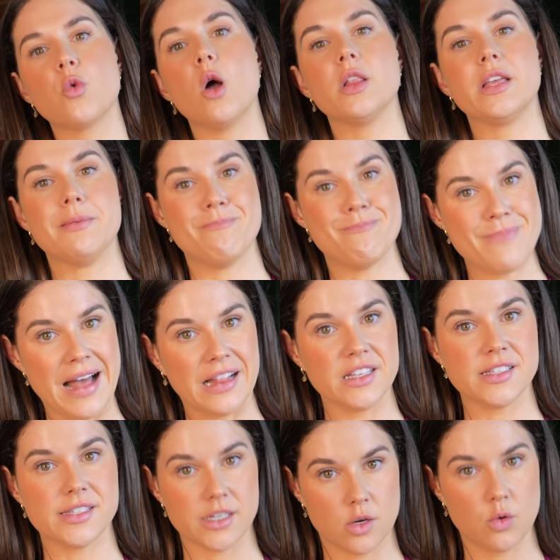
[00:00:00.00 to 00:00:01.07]
role in
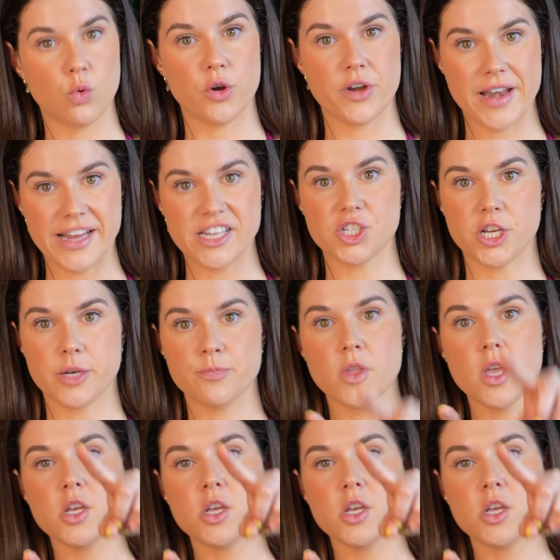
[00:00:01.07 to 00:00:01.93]
balance and coordination.